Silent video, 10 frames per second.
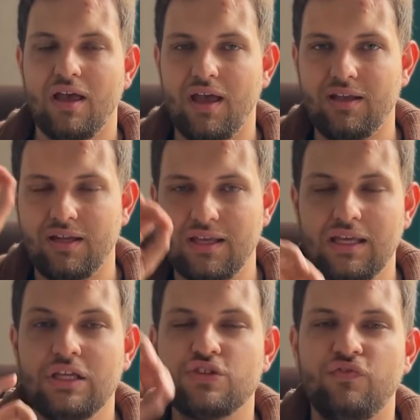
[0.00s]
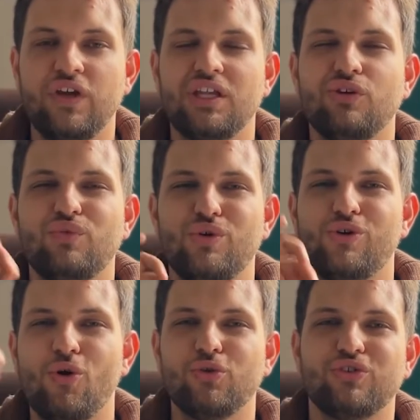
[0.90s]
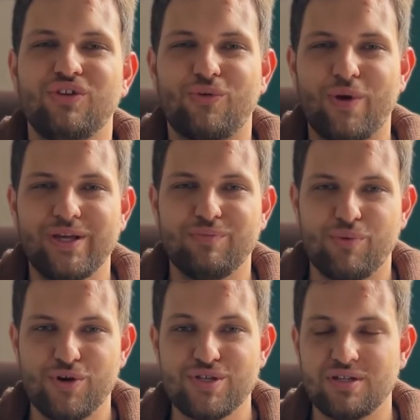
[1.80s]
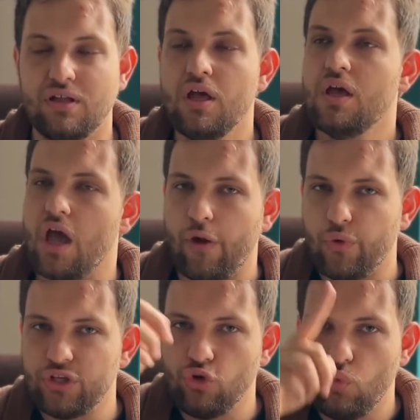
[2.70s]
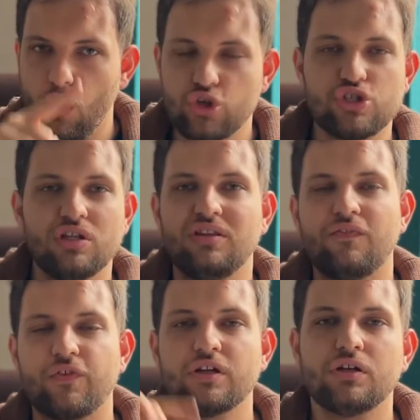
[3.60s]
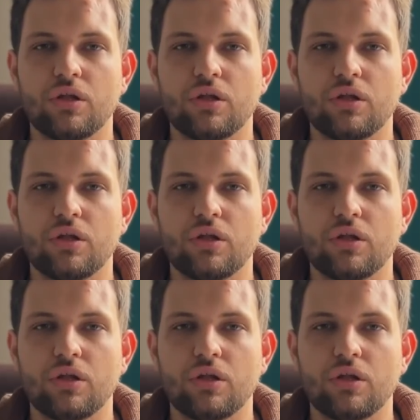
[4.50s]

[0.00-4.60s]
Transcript: and each video will go to the right person. And when you watch the different